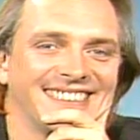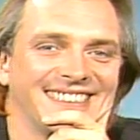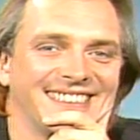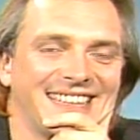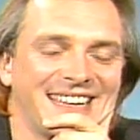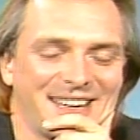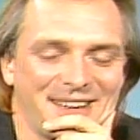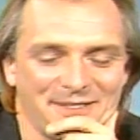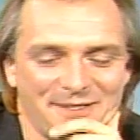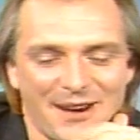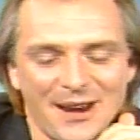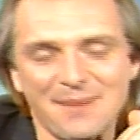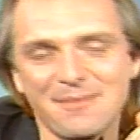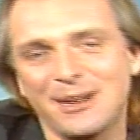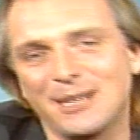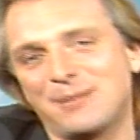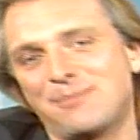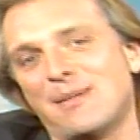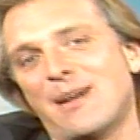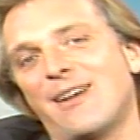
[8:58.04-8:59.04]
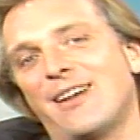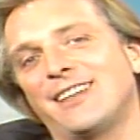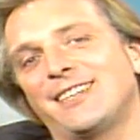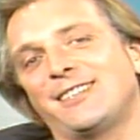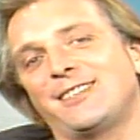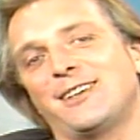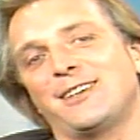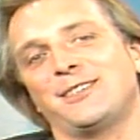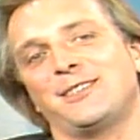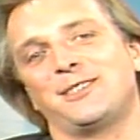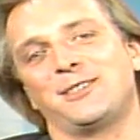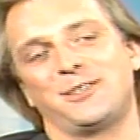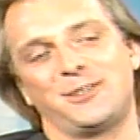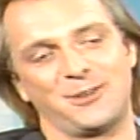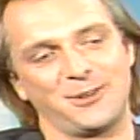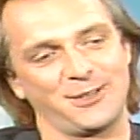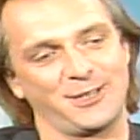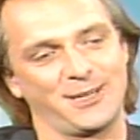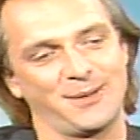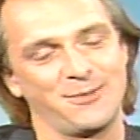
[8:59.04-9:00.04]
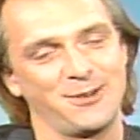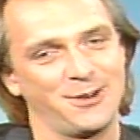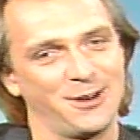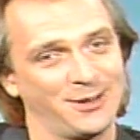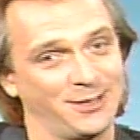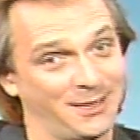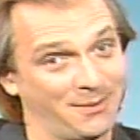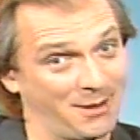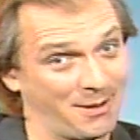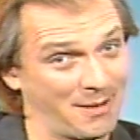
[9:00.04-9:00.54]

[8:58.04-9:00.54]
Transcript: Thank you very much, Barry. It's nice to talk to someone who knows something